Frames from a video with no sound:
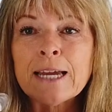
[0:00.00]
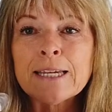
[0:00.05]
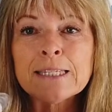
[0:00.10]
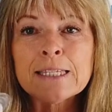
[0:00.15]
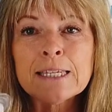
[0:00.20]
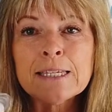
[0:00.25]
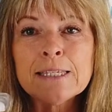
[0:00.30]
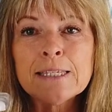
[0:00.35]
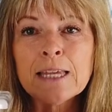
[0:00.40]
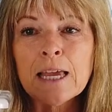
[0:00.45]

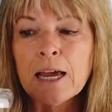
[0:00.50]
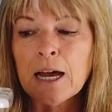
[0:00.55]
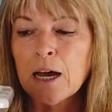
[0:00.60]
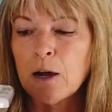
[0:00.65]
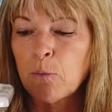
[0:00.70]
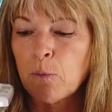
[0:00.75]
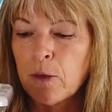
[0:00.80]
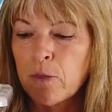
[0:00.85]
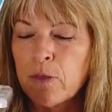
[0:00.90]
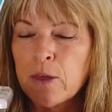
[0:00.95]
sizes
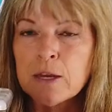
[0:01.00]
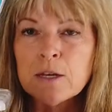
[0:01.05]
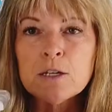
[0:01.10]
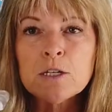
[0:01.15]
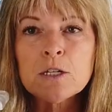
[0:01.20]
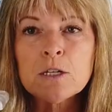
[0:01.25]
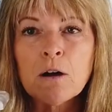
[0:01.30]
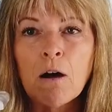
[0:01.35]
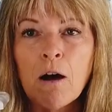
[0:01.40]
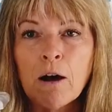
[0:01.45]

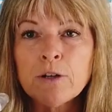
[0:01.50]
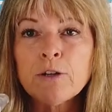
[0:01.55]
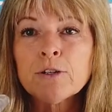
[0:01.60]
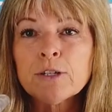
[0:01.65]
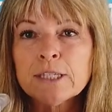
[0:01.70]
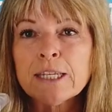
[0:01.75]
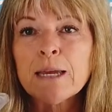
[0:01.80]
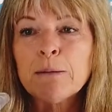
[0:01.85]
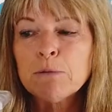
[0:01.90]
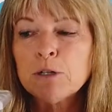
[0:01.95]
on
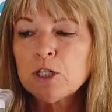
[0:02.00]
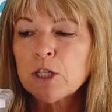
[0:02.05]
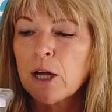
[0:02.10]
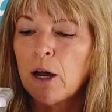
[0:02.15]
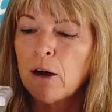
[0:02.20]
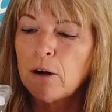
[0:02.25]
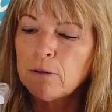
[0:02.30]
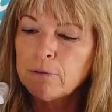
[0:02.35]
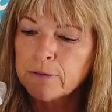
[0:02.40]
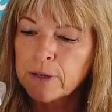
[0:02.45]
your same
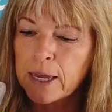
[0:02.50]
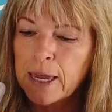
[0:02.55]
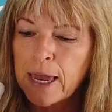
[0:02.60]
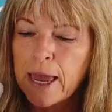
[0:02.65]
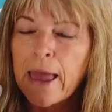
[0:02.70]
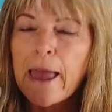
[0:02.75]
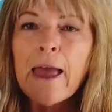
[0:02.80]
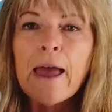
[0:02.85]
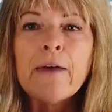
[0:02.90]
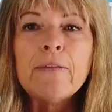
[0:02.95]
shelf,
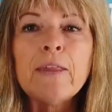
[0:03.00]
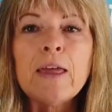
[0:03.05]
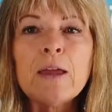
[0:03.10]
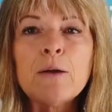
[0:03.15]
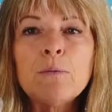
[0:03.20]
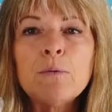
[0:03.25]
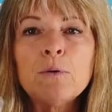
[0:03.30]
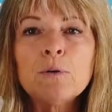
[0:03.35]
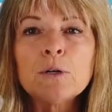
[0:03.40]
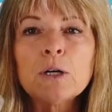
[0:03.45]
and
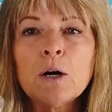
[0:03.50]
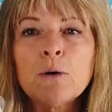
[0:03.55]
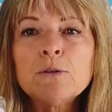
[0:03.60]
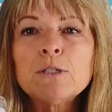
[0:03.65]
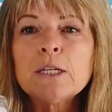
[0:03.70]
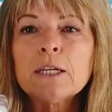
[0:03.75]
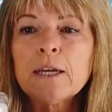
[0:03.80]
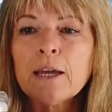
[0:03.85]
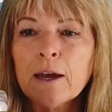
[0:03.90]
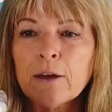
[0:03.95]
they will go
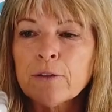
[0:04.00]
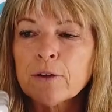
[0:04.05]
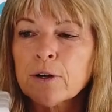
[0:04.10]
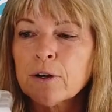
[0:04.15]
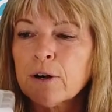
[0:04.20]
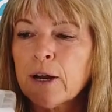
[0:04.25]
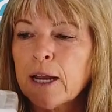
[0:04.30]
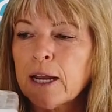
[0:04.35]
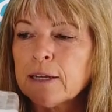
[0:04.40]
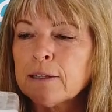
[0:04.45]

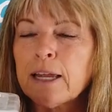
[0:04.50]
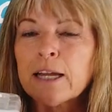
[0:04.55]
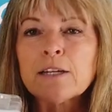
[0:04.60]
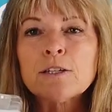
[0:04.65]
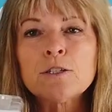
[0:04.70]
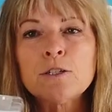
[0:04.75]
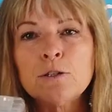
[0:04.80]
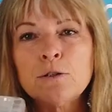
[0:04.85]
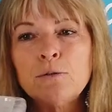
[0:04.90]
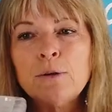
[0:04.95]
together and
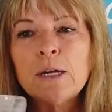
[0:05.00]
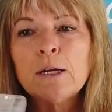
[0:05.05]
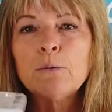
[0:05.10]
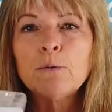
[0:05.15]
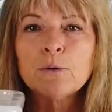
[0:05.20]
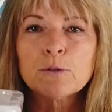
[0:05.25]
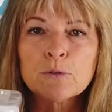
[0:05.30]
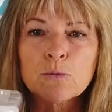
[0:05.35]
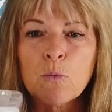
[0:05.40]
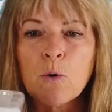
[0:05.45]
like 2
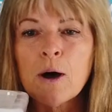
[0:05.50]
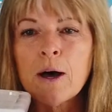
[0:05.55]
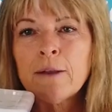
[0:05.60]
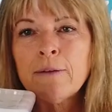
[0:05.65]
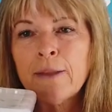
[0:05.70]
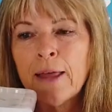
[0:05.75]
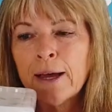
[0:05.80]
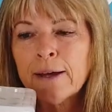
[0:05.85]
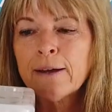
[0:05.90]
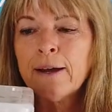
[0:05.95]
equals
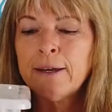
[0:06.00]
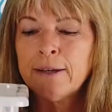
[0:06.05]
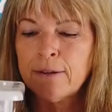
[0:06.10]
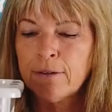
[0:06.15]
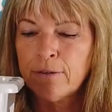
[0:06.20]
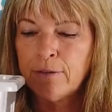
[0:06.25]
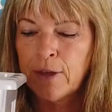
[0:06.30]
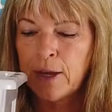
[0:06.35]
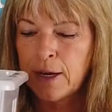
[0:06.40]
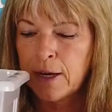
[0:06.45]
1, that kind
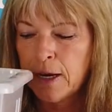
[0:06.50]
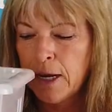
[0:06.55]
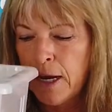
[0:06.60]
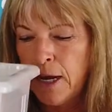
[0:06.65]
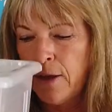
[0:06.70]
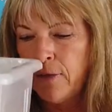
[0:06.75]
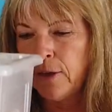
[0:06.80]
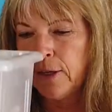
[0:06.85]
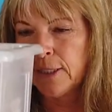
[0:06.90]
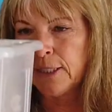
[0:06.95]
of thing.
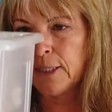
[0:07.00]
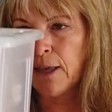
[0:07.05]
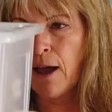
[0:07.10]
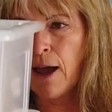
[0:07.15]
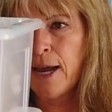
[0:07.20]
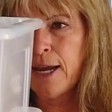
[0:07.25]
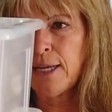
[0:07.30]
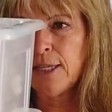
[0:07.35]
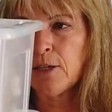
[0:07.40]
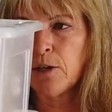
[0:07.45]
The
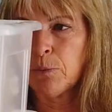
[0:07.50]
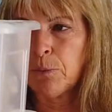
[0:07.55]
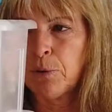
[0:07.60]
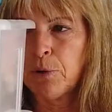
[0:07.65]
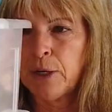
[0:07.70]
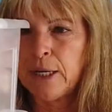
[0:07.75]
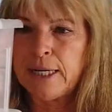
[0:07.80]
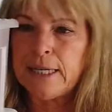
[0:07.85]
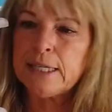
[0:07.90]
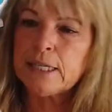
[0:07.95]
sides are
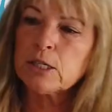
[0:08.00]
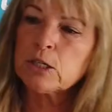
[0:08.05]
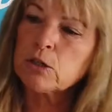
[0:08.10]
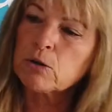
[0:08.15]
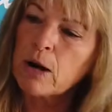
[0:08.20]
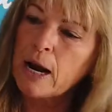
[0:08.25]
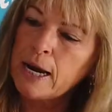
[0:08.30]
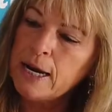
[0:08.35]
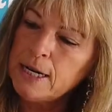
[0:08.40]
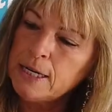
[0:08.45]
pretty
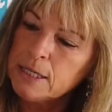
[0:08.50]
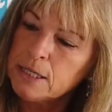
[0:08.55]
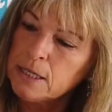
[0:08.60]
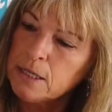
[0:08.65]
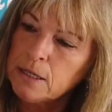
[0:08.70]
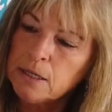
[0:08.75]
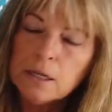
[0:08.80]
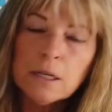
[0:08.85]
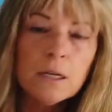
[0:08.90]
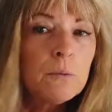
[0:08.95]
straight,
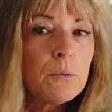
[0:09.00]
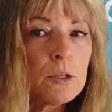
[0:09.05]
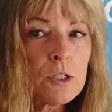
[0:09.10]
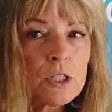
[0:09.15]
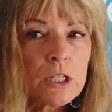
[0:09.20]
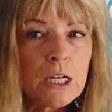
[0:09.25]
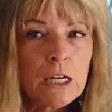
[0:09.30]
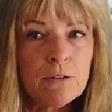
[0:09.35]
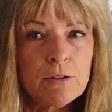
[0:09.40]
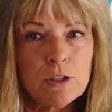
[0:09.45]

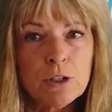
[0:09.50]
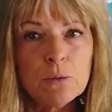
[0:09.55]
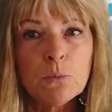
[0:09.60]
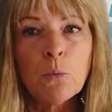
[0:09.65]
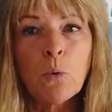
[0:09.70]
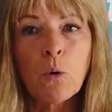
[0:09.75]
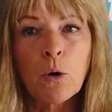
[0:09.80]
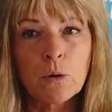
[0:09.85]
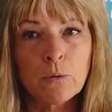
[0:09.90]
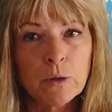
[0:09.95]
which gives you
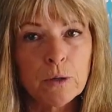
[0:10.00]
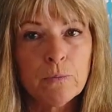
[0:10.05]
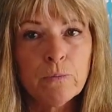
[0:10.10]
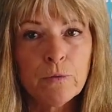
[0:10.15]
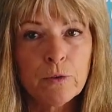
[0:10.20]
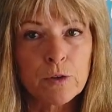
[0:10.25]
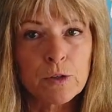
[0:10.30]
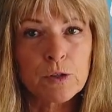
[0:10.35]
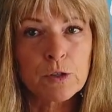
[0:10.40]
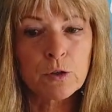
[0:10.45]
more room for